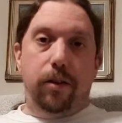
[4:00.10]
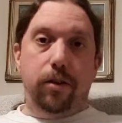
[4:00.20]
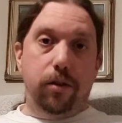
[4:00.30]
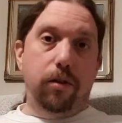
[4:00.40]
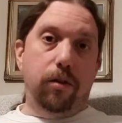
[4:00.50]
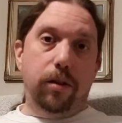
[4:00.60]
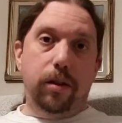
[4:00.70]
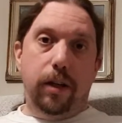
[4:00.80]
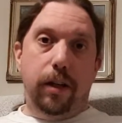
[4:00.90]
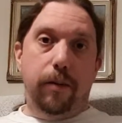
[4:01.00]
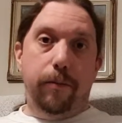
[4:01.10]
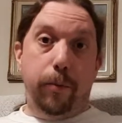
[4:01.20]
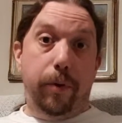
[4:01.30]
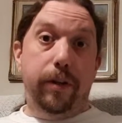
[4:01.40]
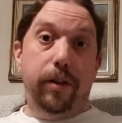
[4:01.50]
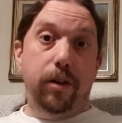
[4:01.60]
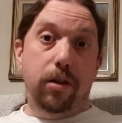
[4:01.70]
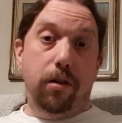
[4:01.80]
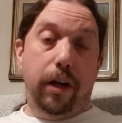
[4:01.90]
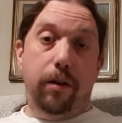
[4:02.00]
I just got The Prince and the
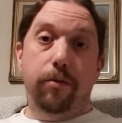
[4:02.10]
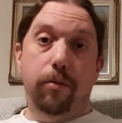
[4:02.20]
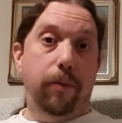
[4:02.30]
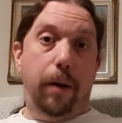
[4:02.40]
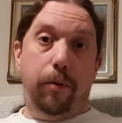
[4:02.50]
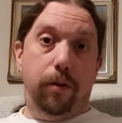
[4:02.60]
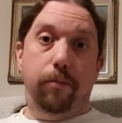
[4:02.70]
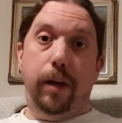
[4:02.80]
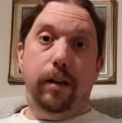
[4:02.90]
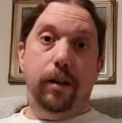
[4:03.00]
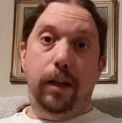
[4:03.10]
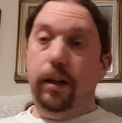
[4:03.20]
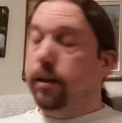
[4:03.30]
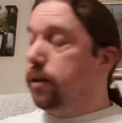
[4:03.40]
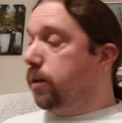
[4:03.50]
Showgirl from Amazon, basically.